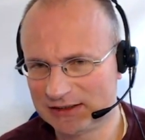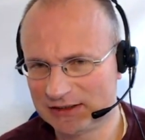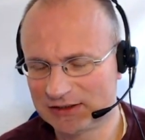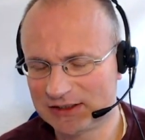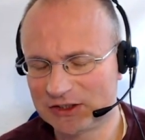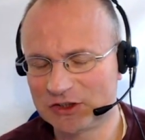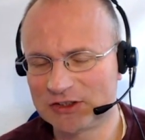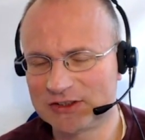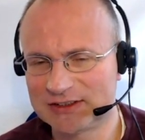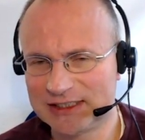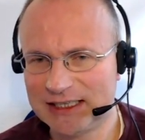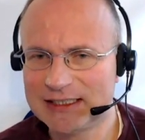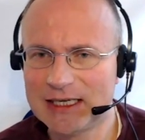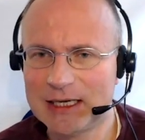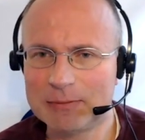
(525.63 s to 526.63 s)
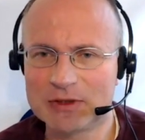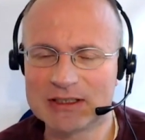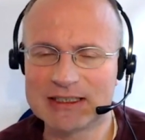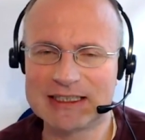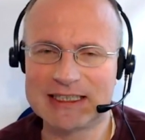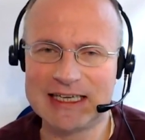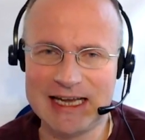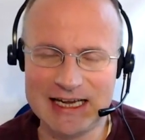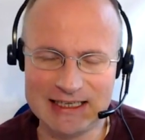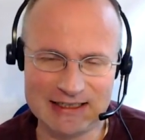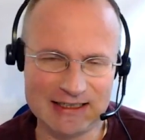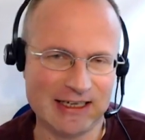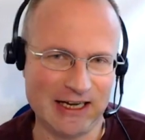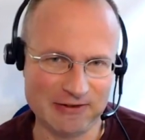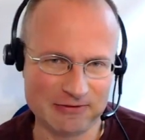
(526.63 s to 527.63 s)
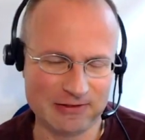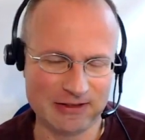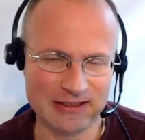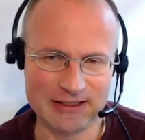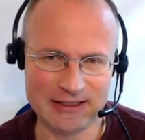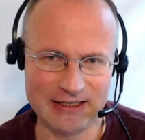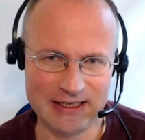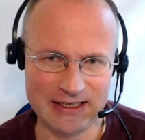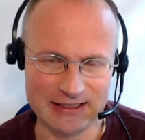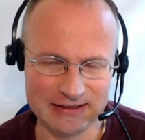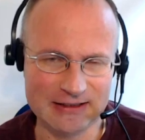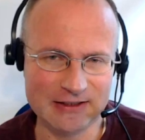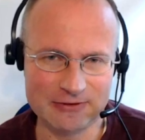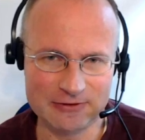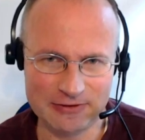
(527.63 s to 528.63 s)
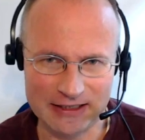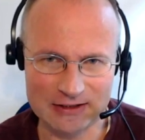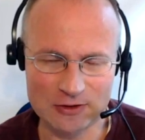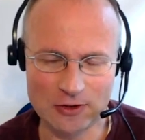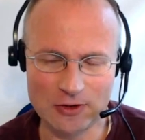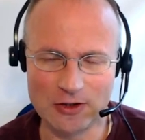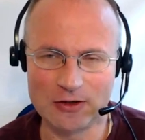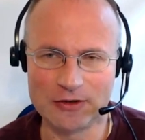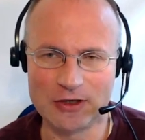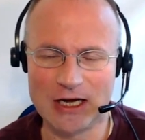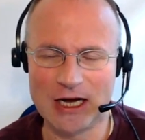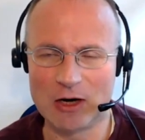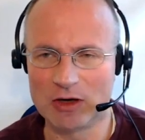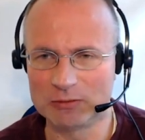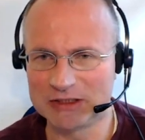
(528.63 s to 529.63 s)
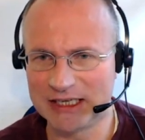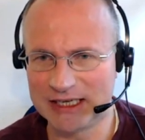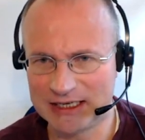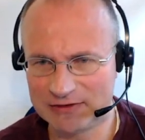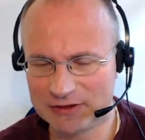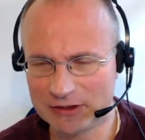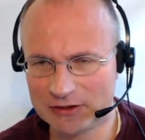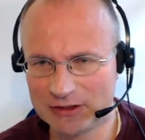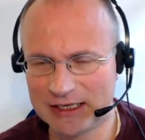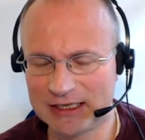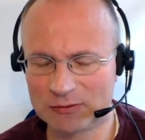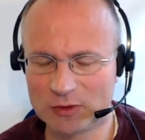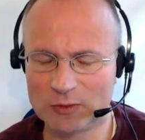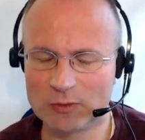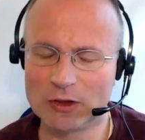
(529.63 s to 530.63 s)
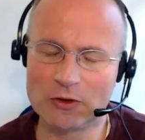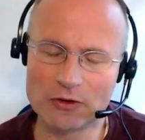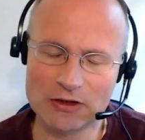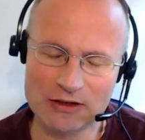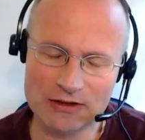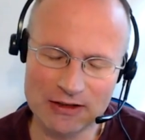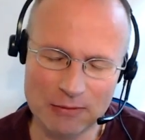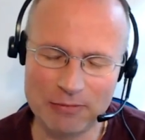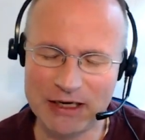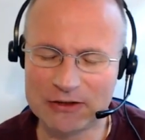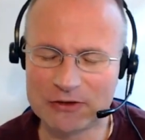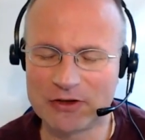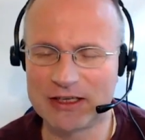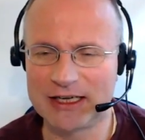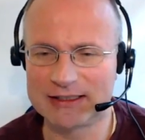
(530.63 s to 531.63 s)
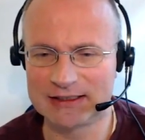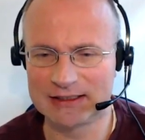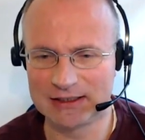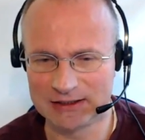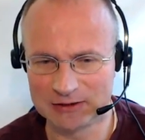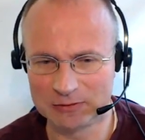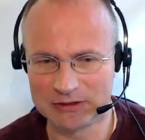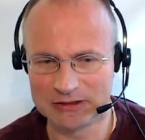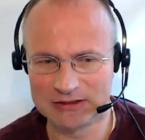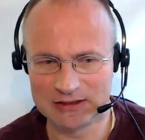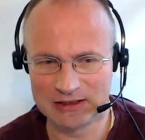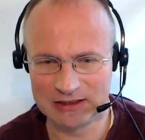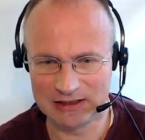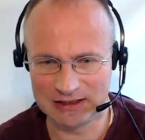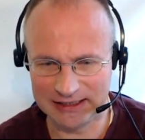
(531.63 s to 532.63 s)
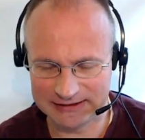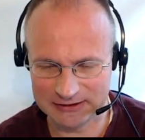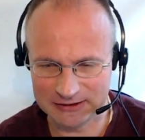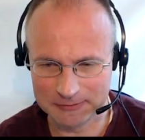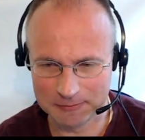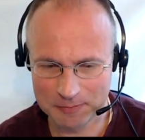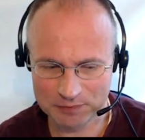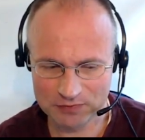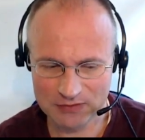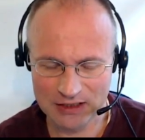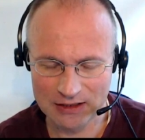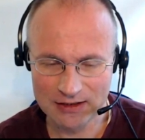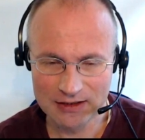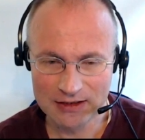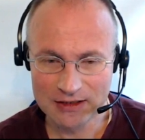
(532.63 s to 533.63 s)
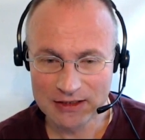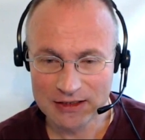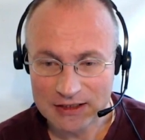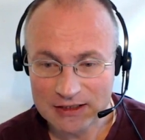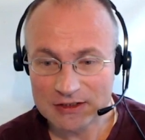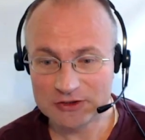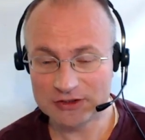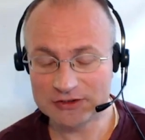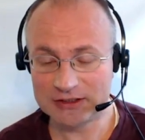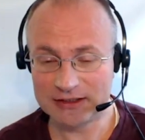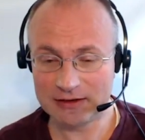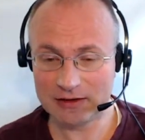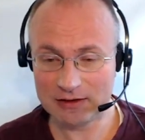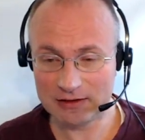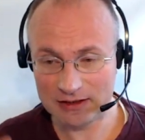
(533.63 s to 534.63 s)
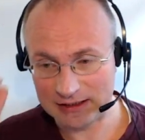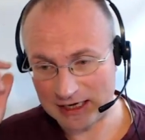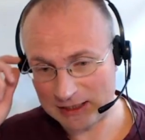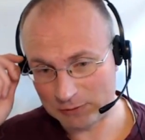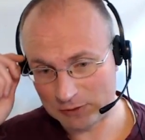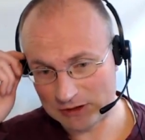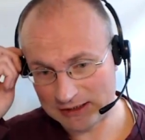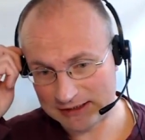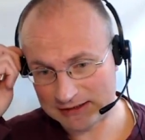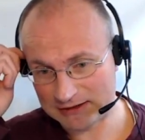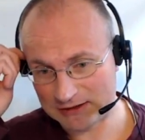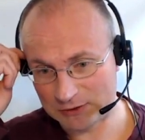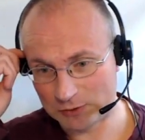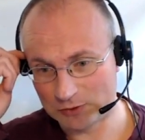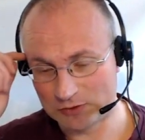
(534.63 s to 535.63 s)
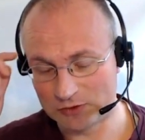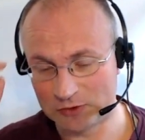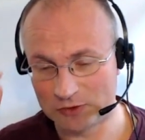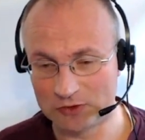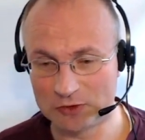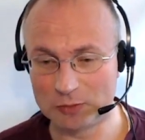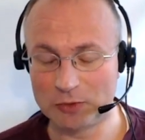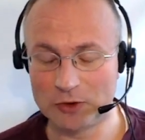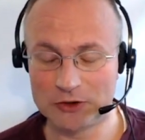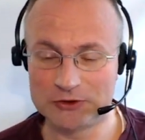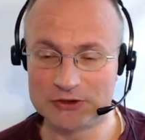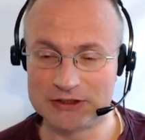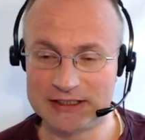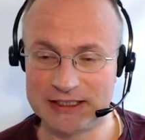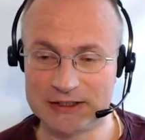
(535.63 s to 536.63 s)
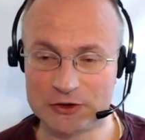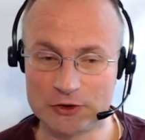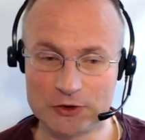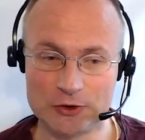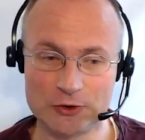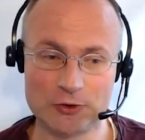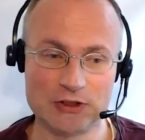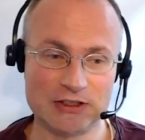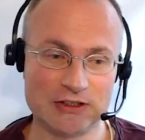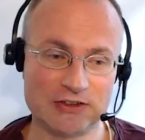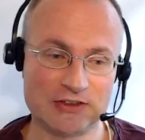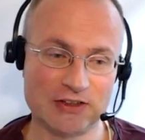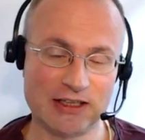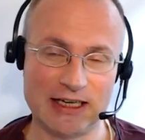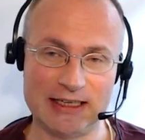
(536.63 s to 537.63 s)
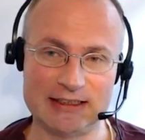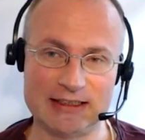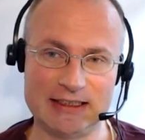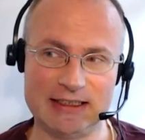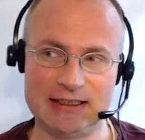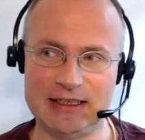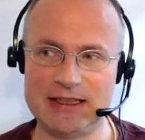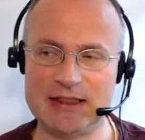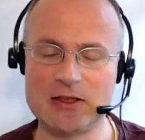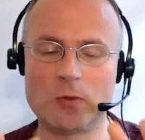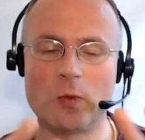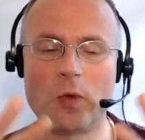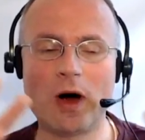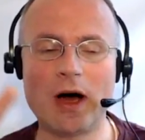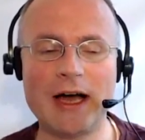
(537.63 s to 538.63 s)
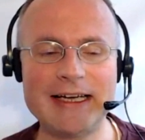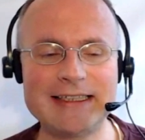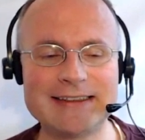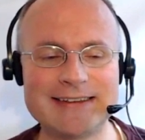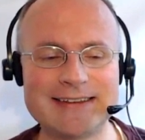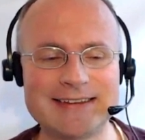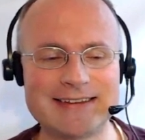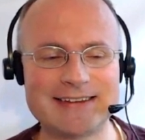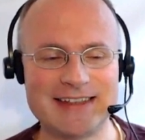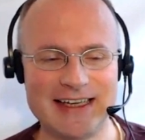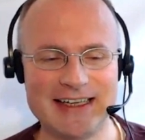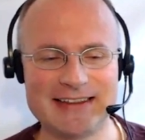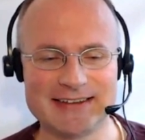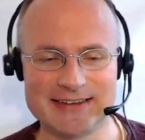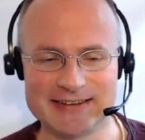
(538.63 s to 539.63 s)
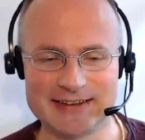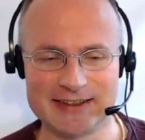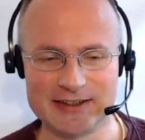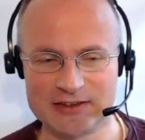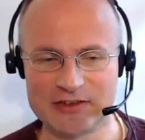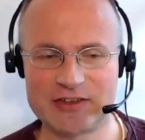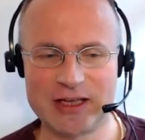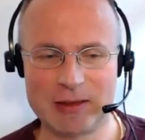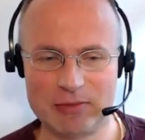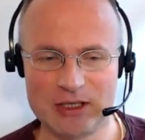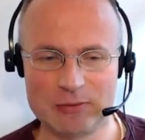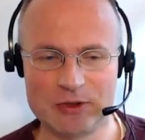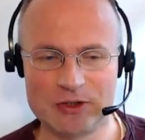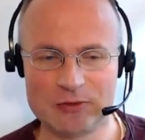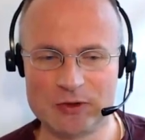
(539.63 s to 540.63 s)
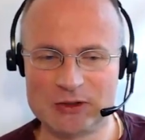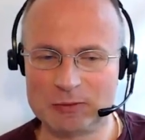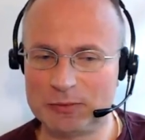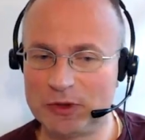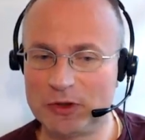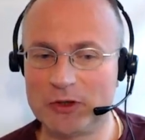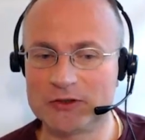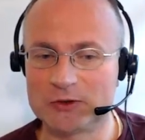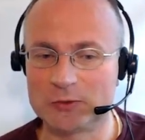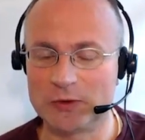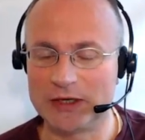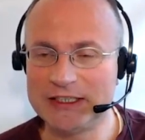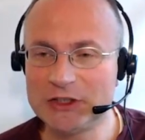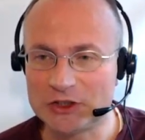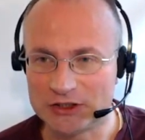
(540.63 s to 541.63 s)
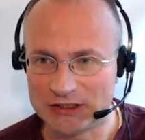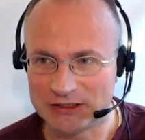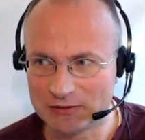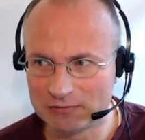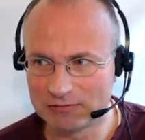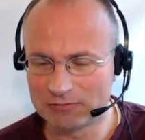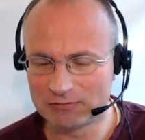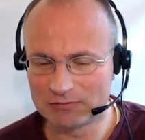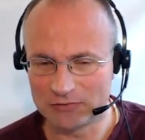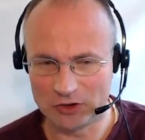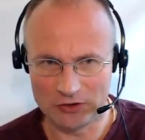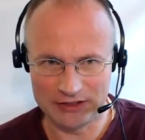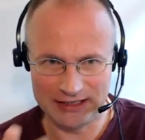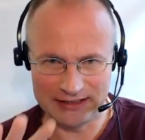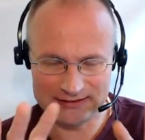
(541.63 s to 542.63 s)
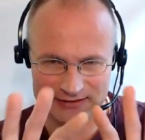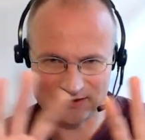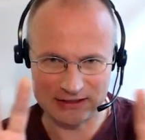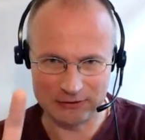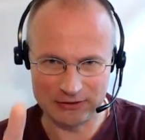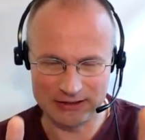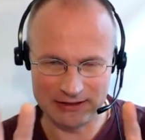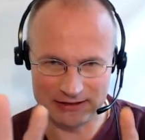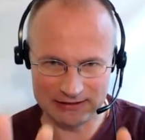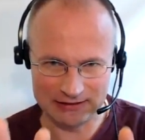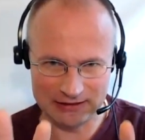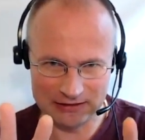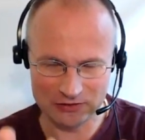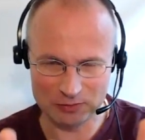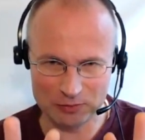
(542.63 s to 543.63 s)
a setup can have an effect on our behavior, and we will come back to that a little bit later. Just another thing I would like you to point your attention to is that in the widest sense, subliminal persuasion, not necessarily this